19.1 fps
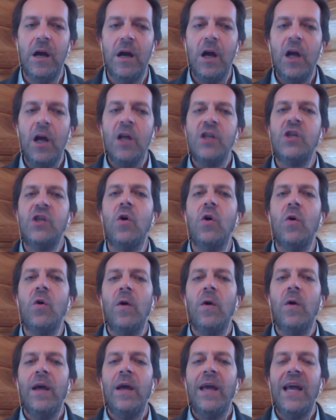So
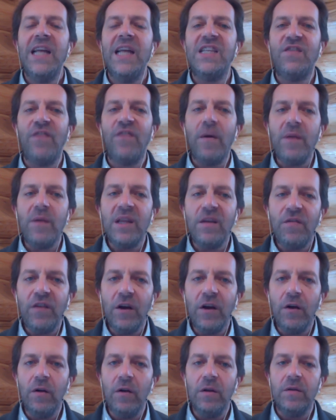it's very
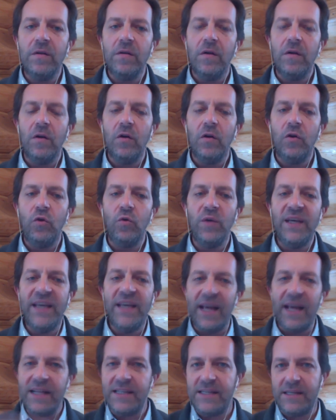difficult to
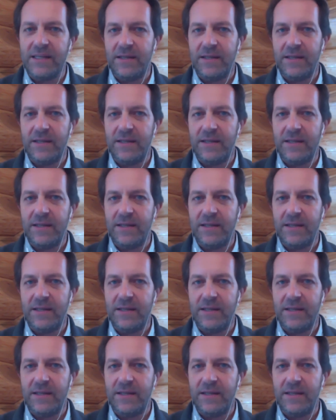get